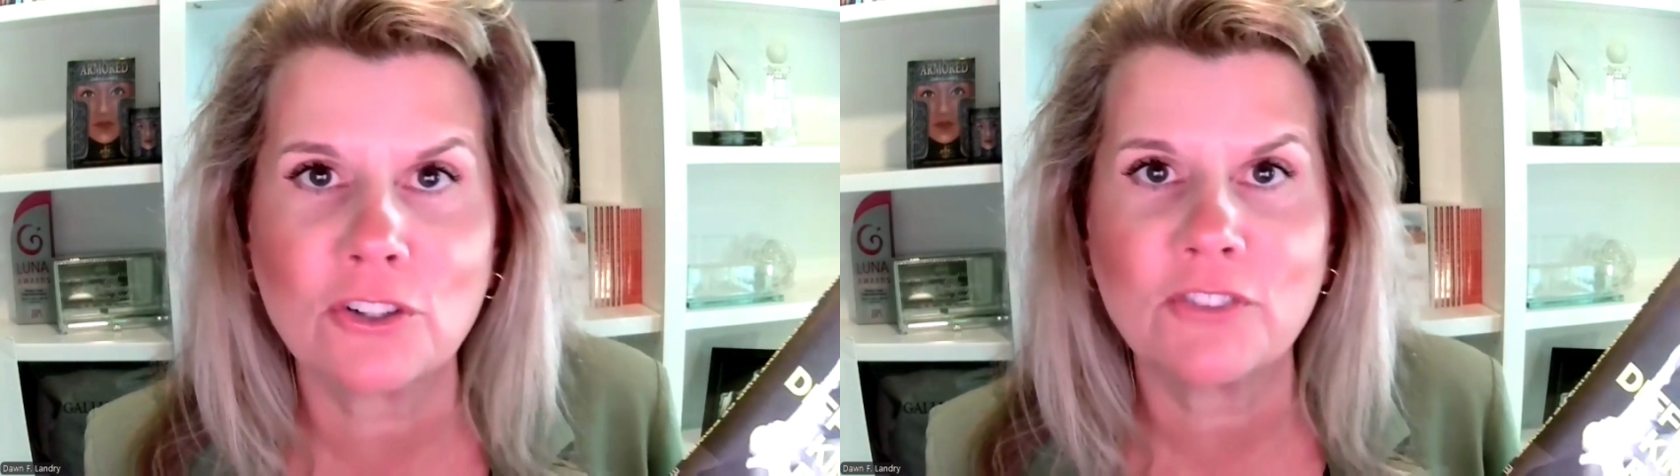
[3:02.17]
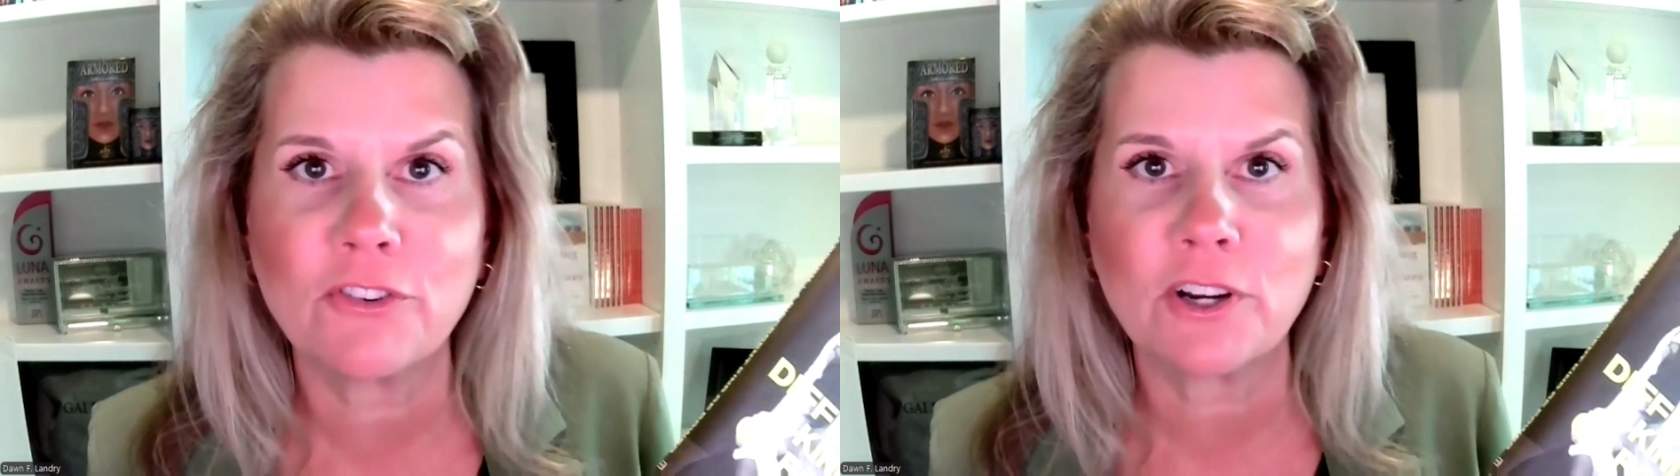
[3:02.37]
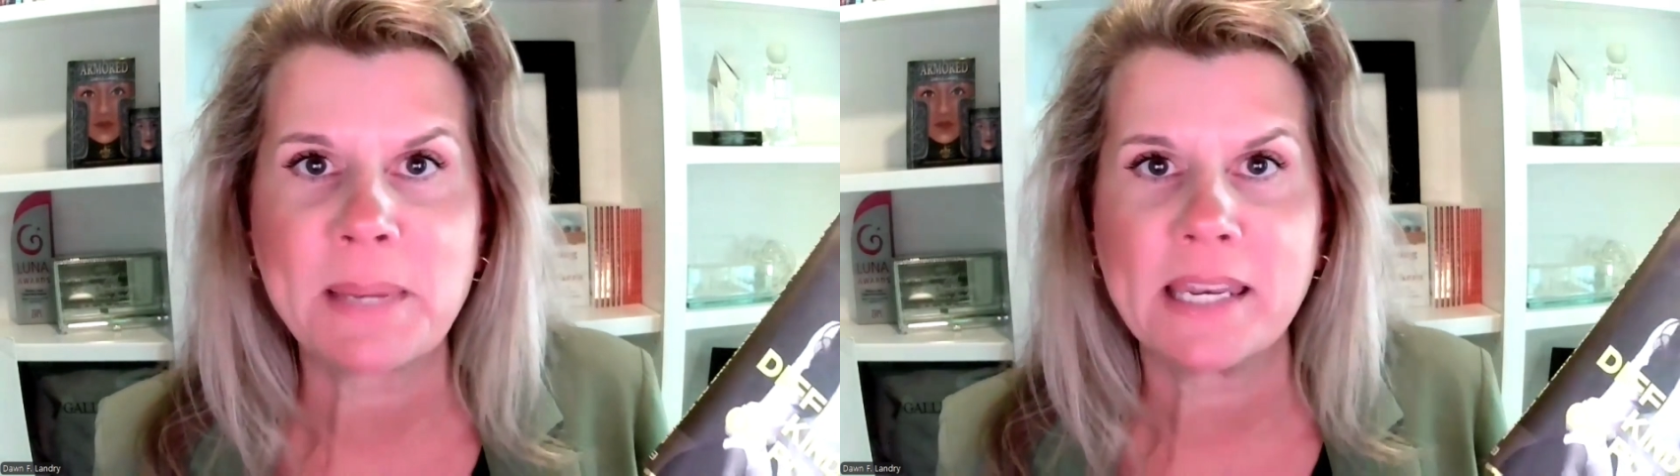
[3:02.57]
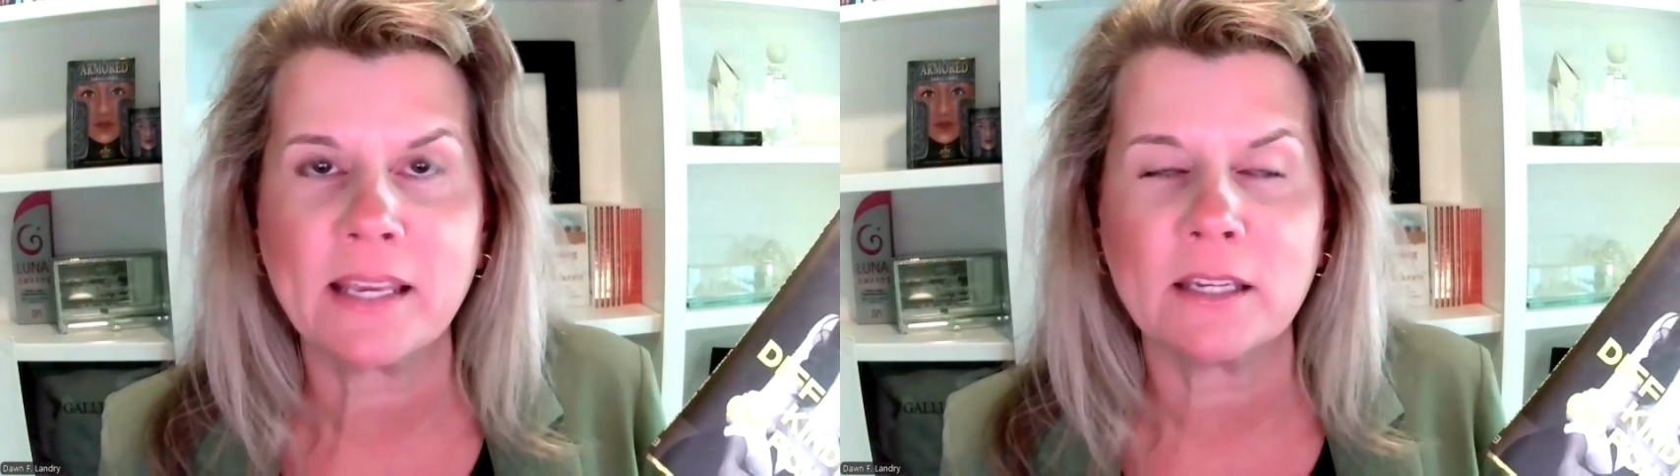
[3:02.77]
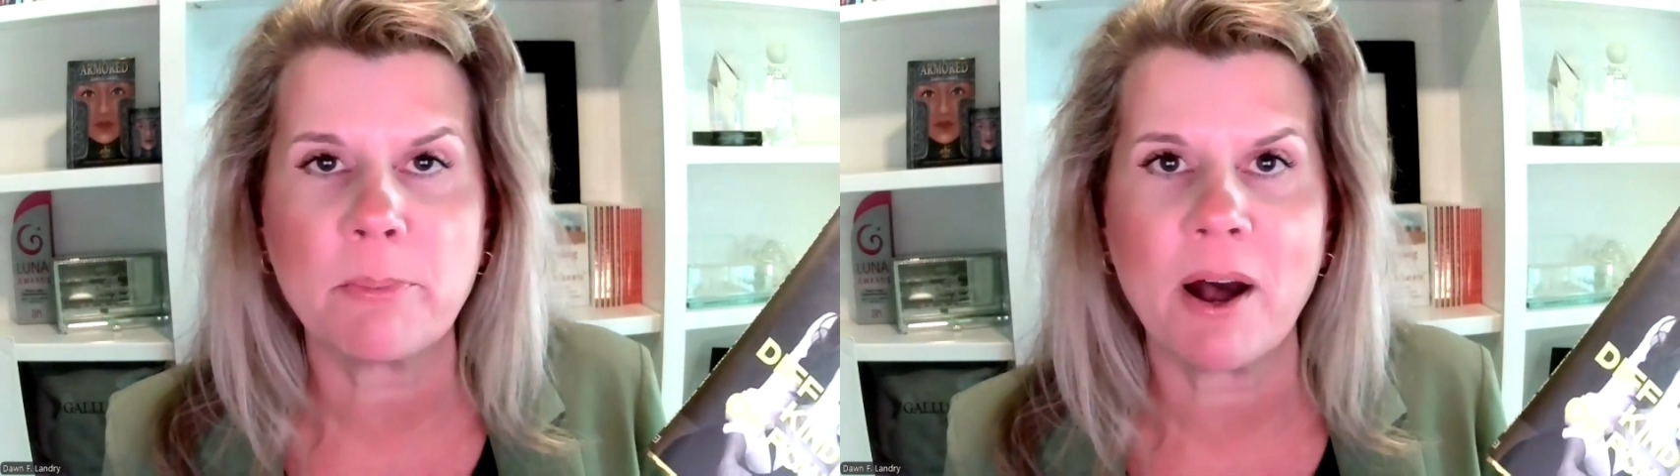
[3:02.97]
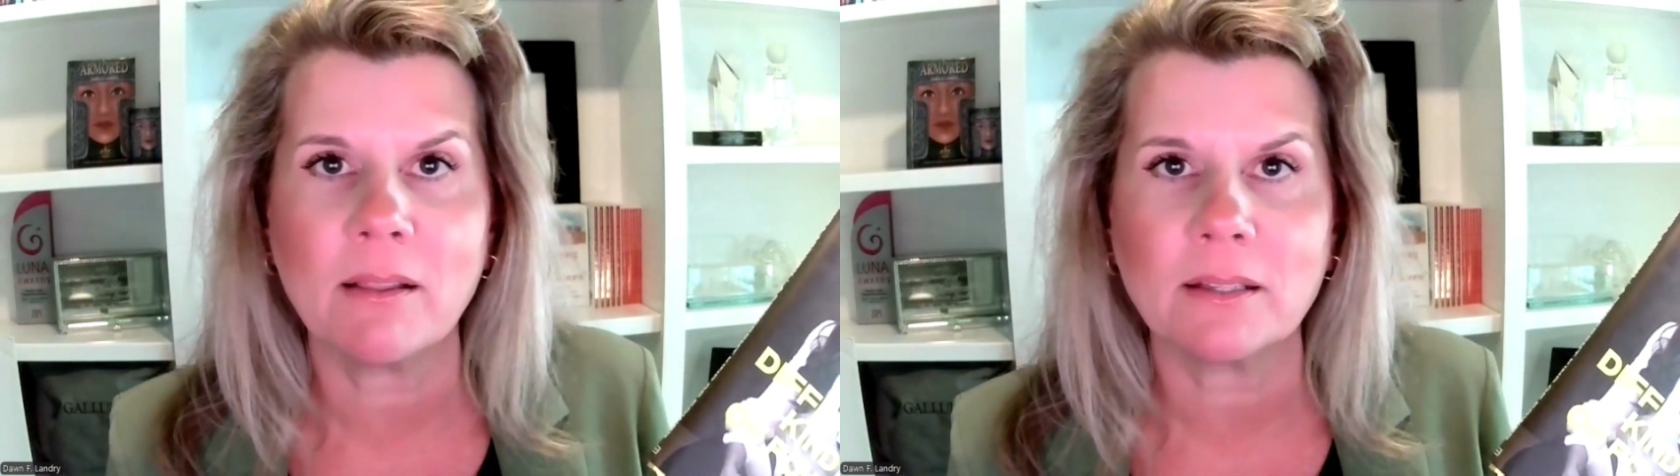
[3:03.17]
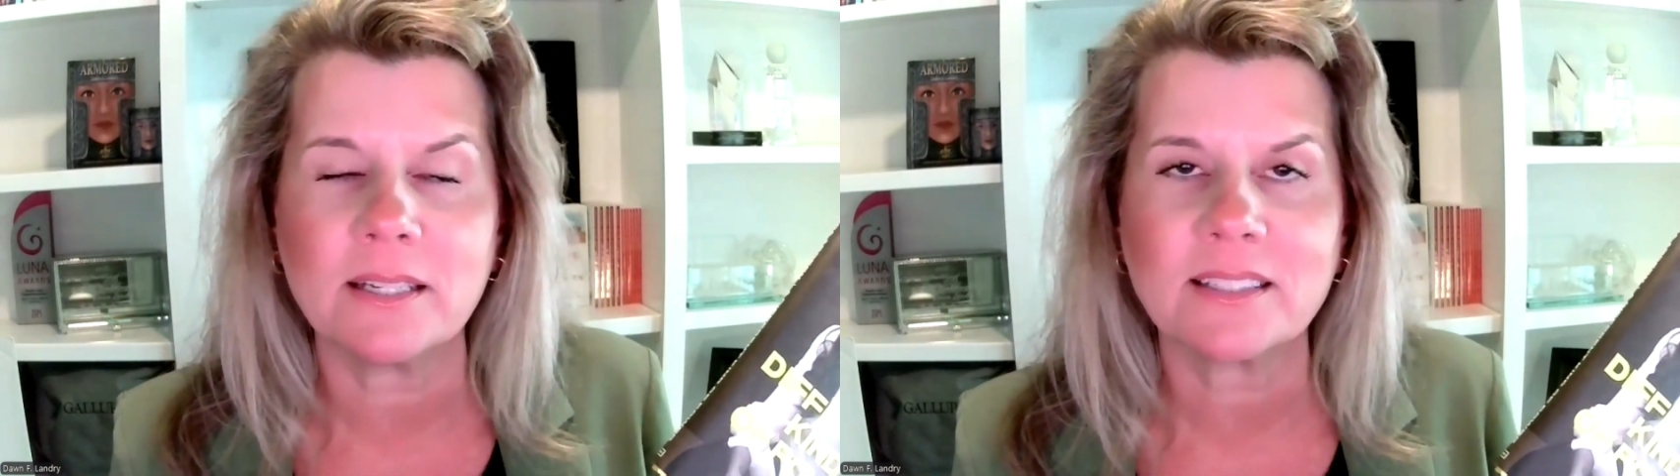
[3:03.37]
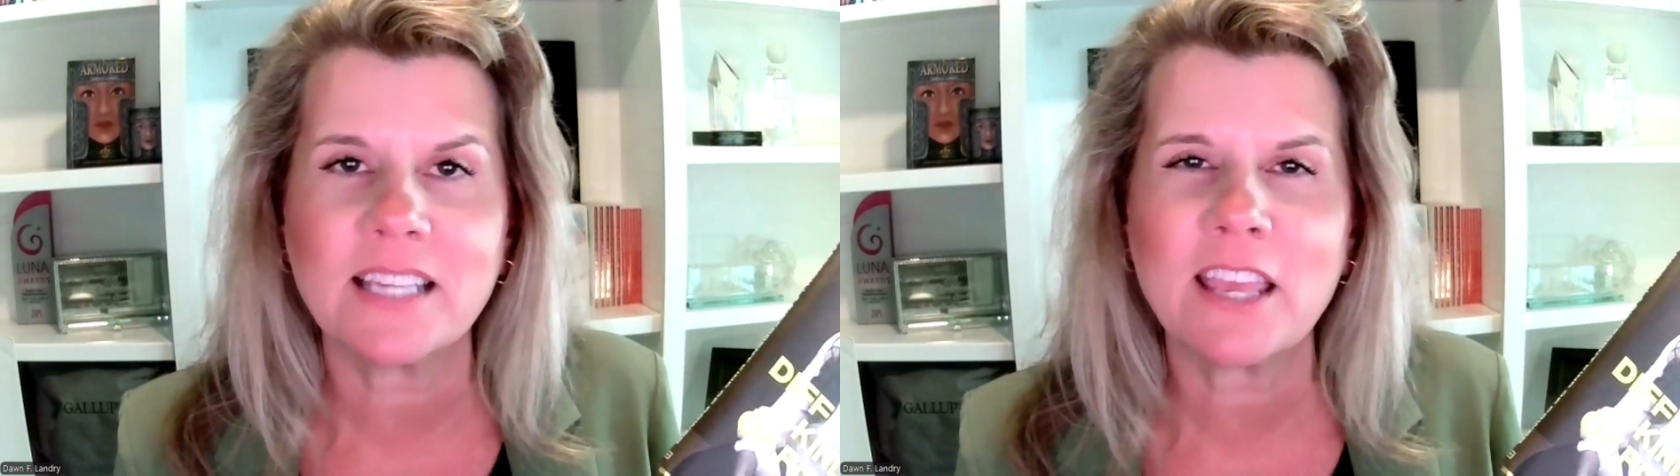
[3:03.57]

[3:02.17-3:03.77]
her from getting into politics.